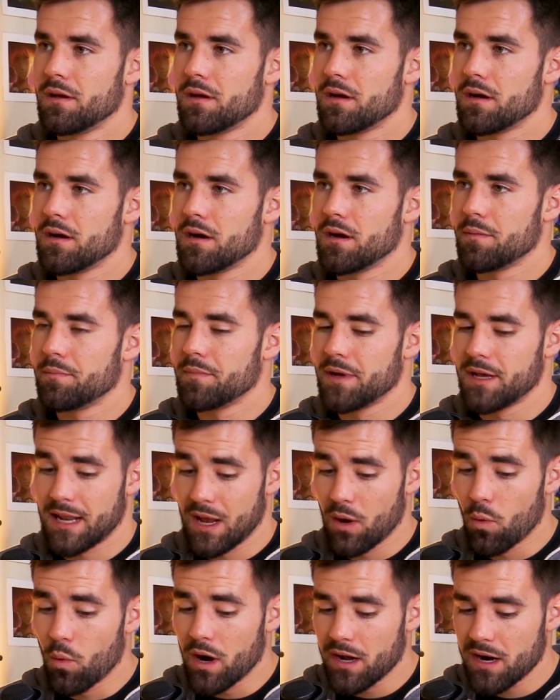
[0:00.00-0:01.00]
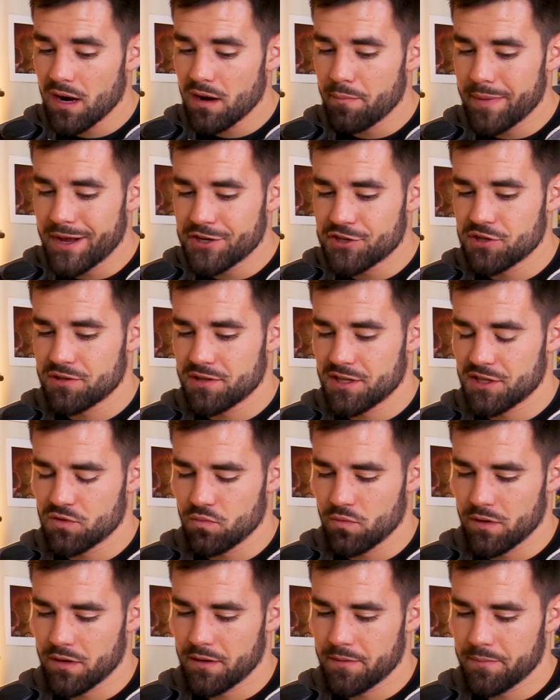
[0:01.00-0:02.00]
And I wanted to mention this
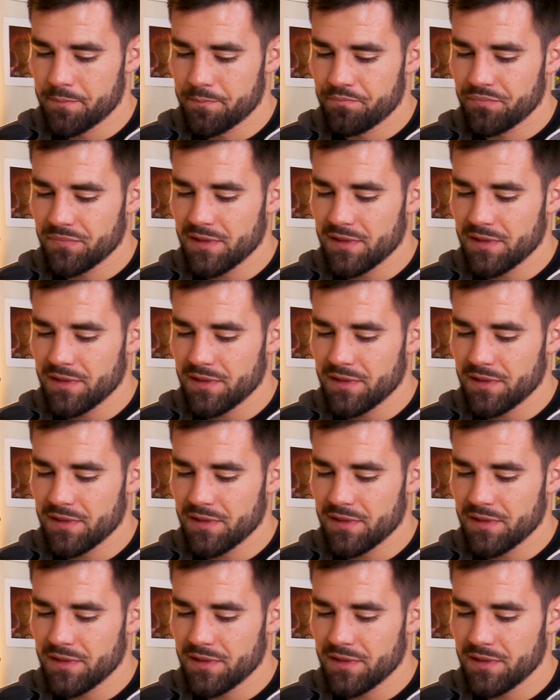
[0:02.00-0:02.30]
one.